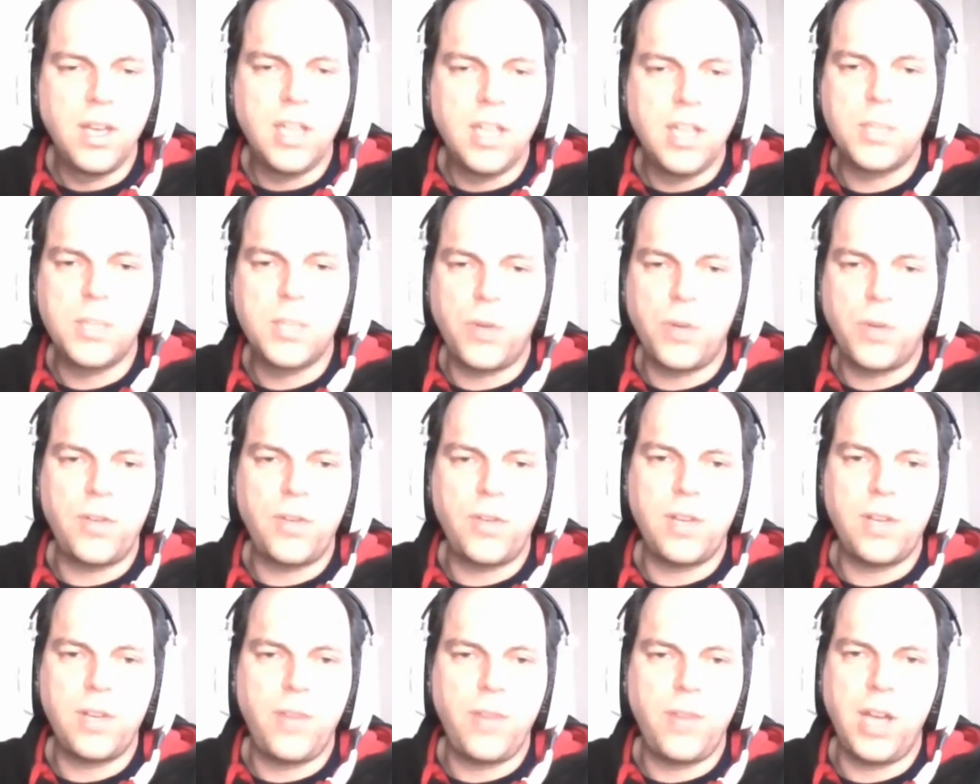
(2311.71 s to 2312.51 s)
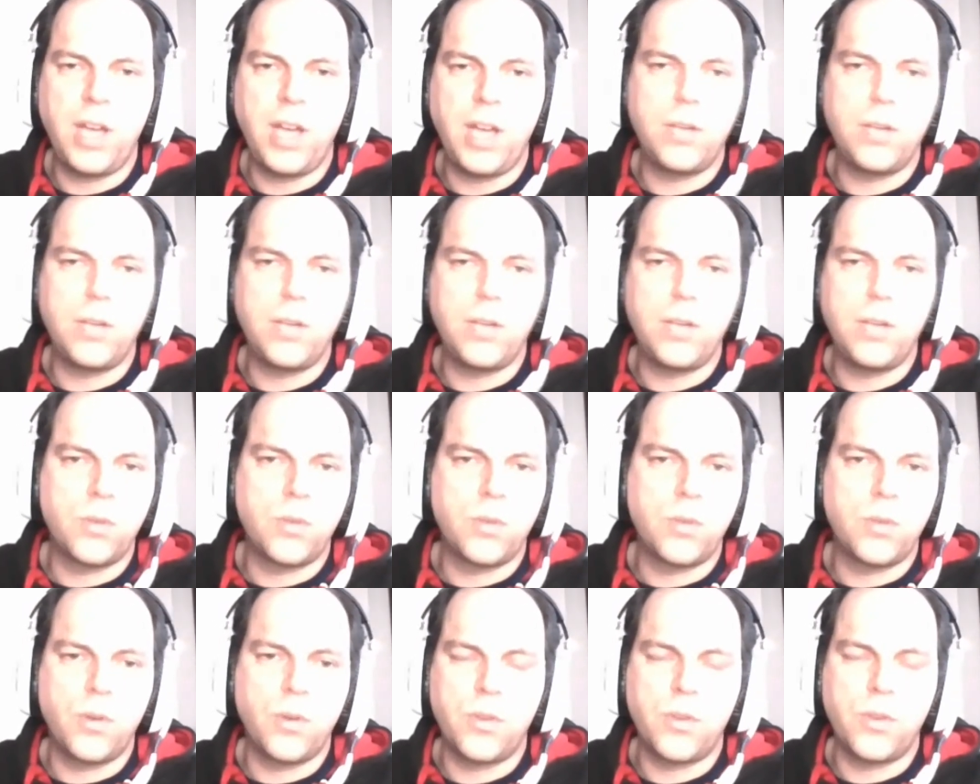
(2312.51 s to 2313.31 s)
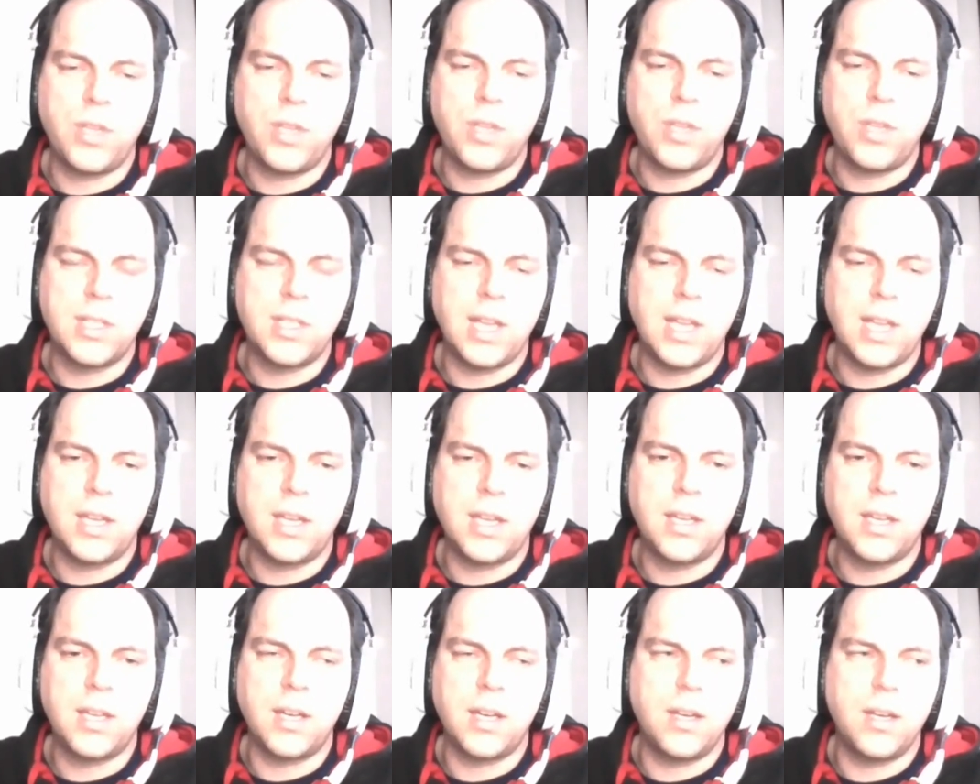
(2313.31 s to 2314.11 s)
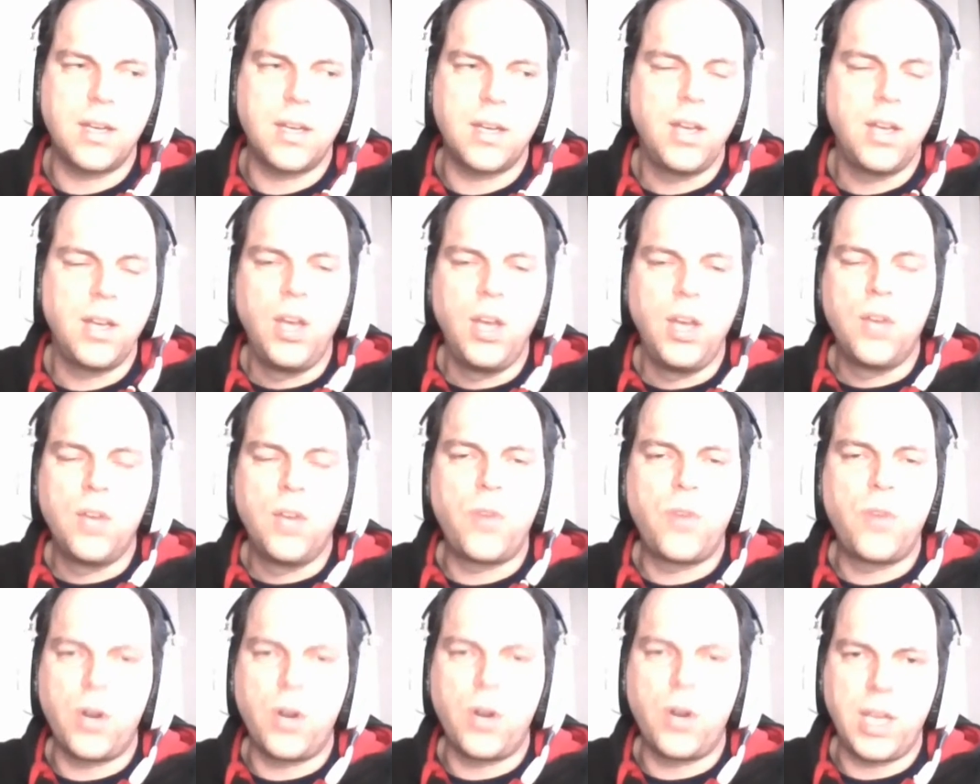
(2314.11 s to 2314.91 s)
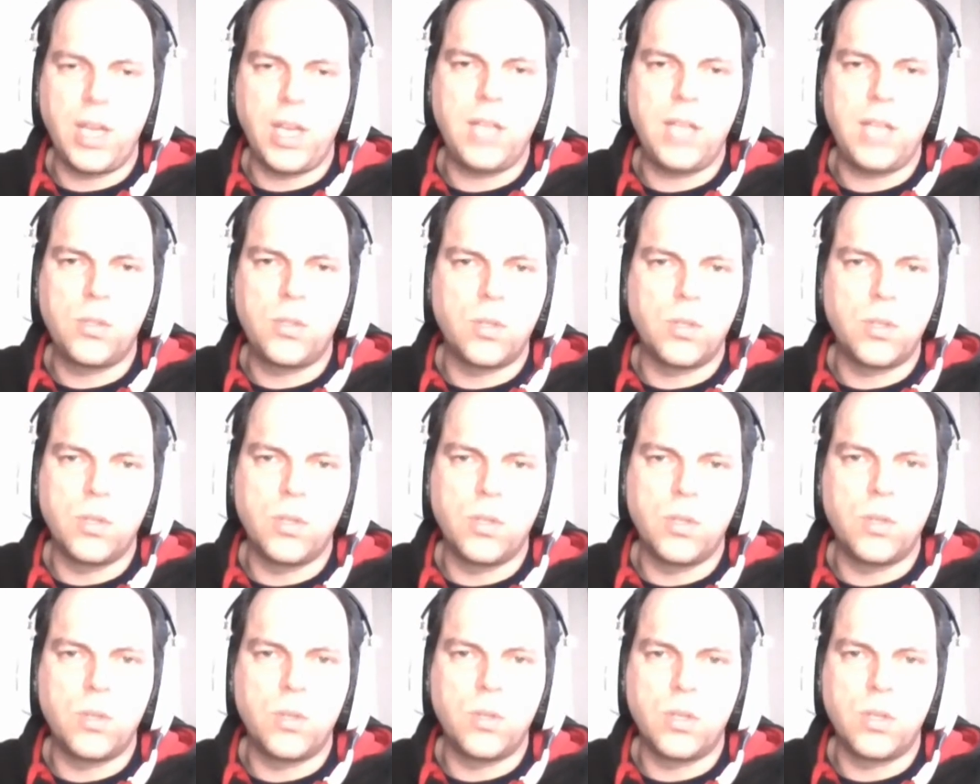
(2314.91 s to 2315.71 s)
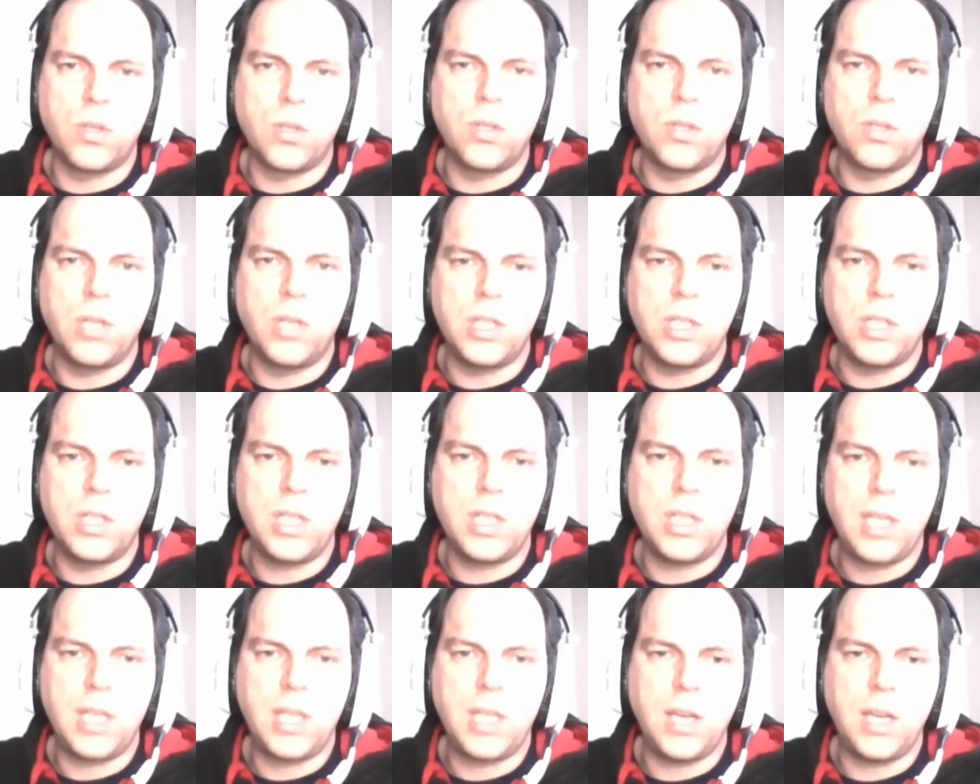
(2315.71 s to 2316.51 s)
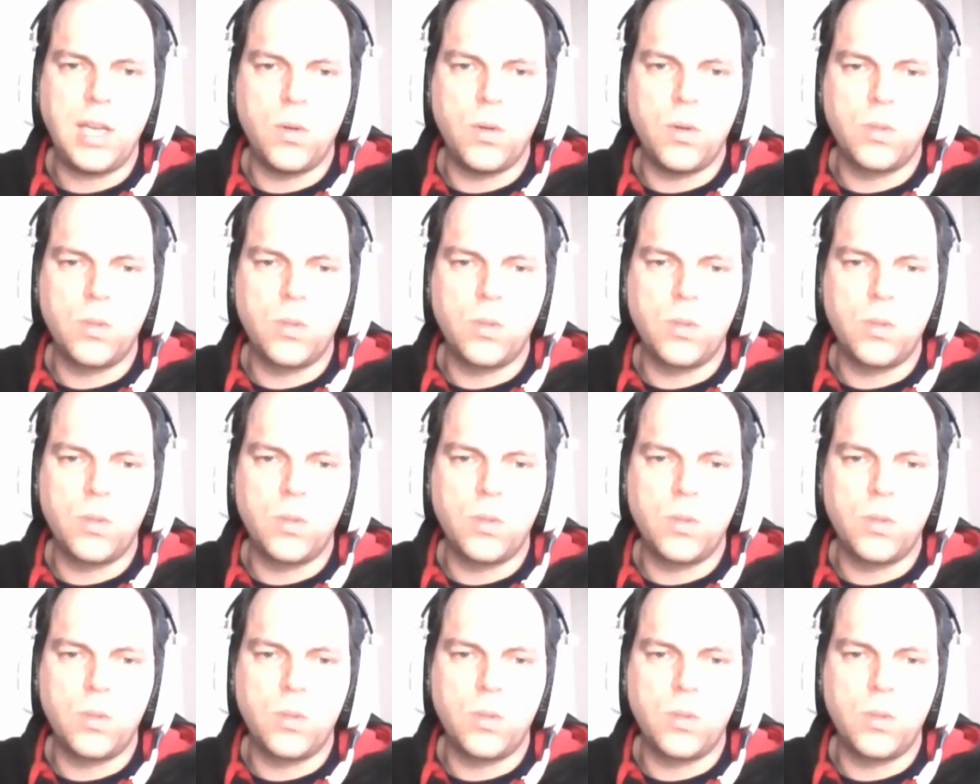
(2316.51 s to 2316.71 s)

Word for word: is perfectly fine, or or things like uh, Fargate or or uh, GKE mm-hmm.